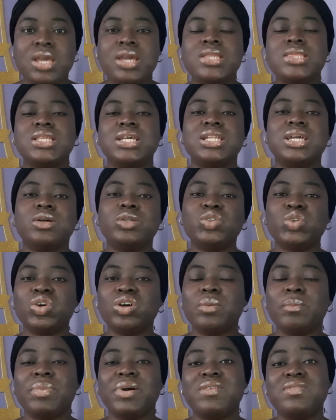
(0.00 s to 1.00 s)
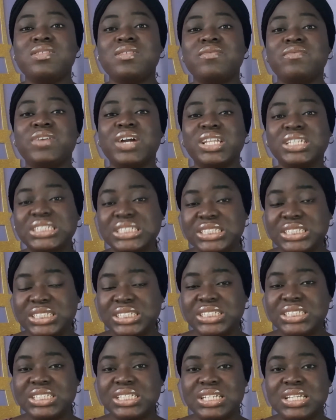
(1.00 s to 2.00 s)
Then I'll talk about the
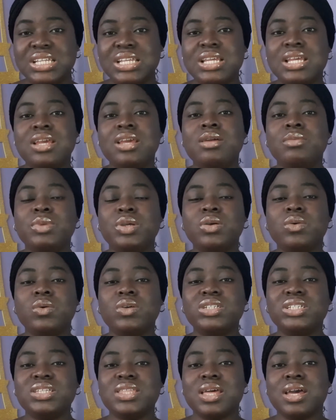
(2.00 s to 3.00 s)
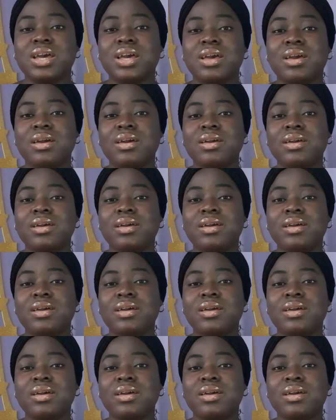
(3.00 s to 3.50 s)
validity, because I